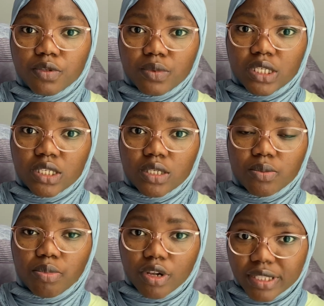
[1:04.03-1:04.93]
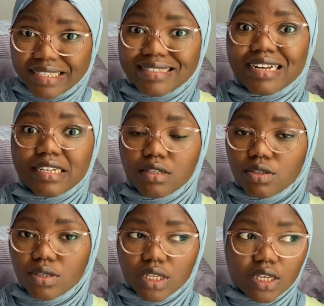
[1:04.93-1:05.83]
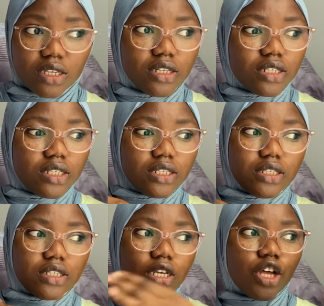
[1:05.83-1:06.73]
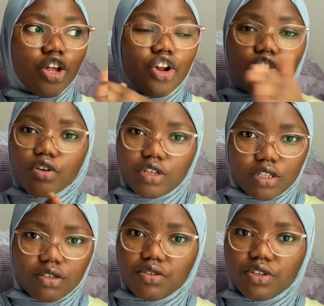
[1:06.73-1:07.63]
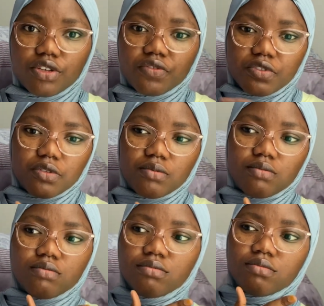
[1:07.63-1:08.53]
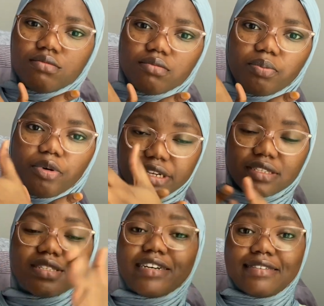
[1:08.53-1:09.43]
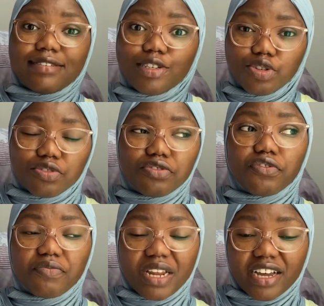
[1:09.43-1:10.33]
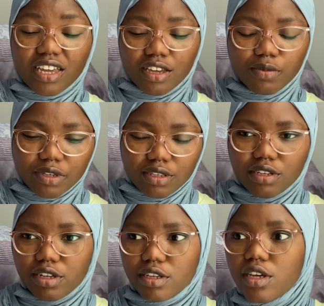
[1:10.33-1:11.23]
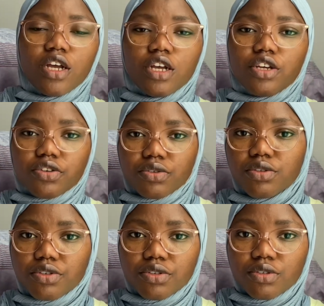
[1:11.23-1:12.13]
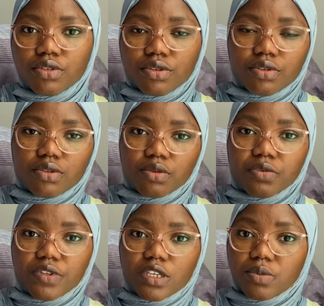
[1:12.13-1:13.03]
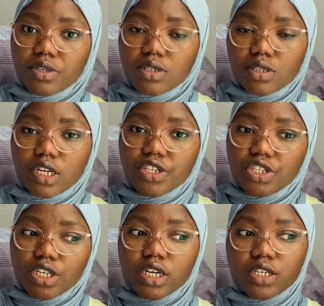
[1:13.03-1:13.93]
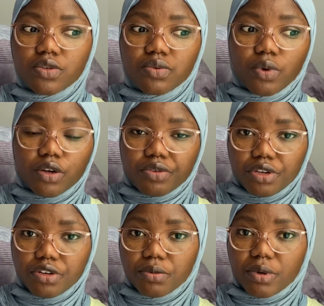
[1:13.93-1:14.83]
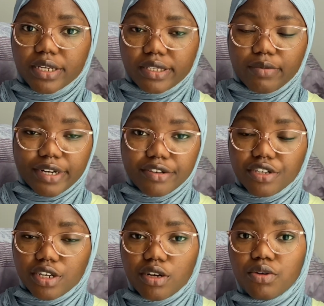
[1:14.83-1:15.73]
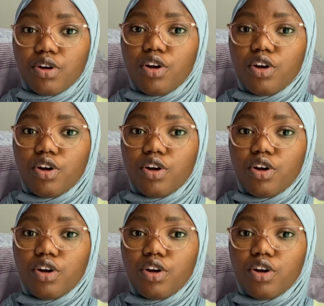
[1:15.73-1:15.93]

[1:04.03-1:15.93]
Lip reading: be politicized today, the long history of the politicization of black hair basically. She also introduces us to some of the experiences that she had while growing up as a biracial